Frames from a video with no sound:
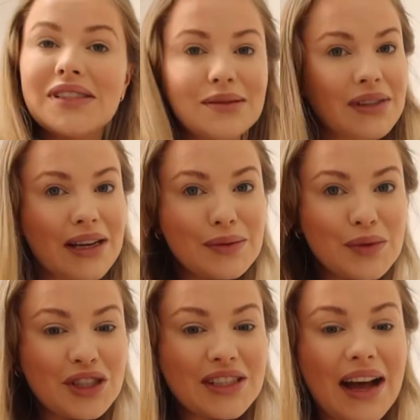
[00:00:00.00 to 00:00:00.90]
sometimes
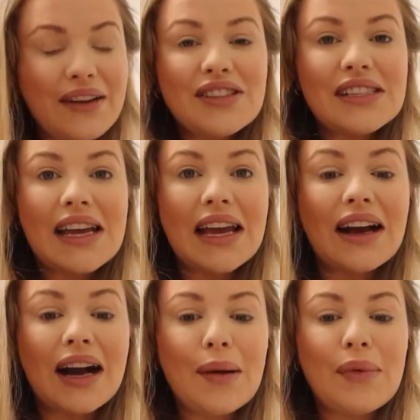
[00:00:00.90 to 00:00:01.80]
we just have to
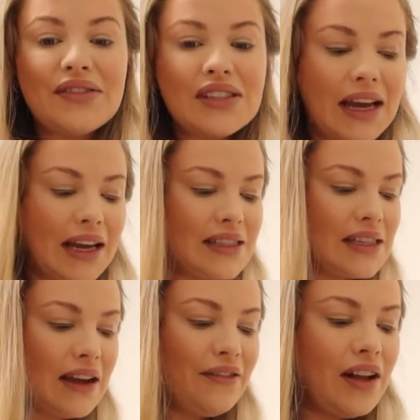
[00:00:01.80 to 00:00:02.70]
take a couple of days.
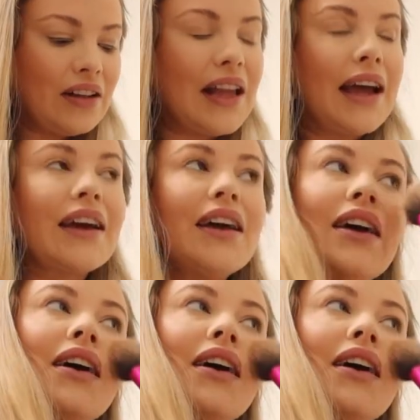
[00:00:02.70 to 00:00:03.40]
And I felt like